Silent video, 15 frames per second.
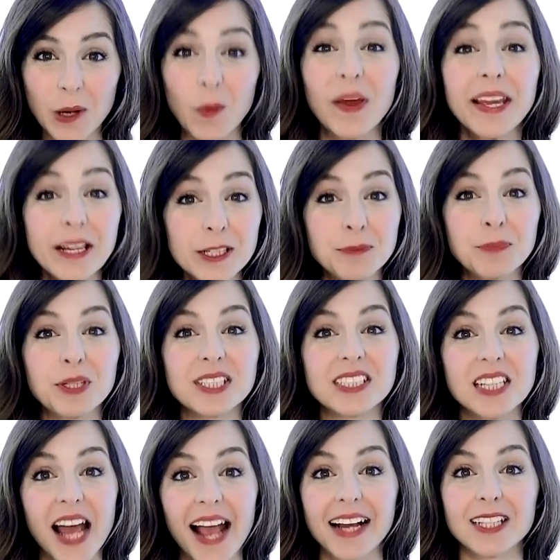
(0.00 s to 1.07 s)
we could
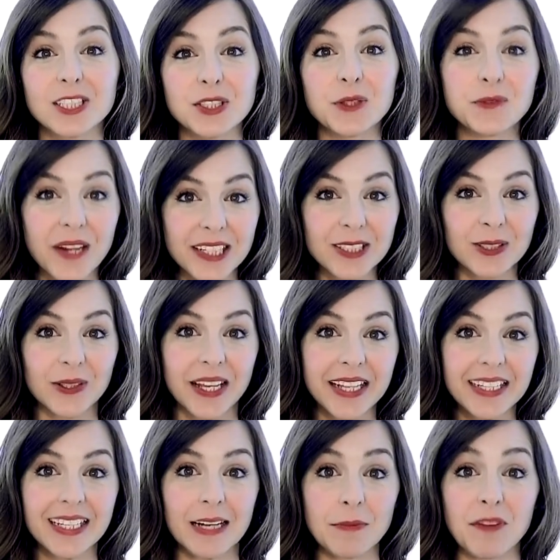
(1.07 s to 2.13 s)
protect your rental
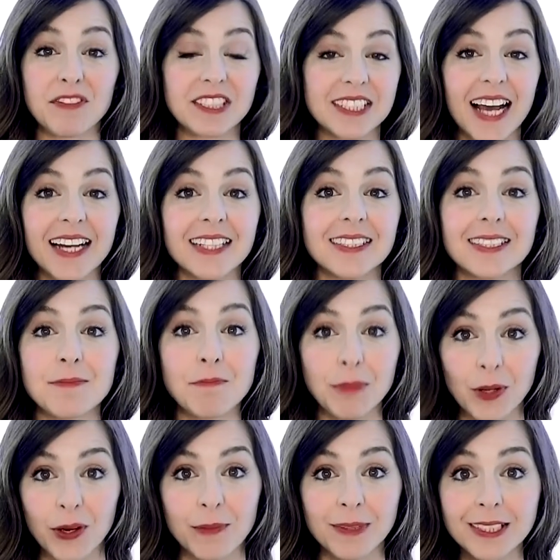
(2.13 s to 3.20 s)
income if a tenant's
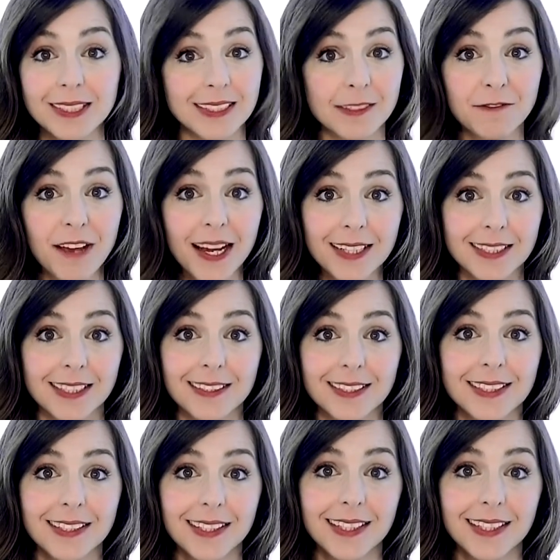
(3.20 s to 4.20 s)
employment is affected.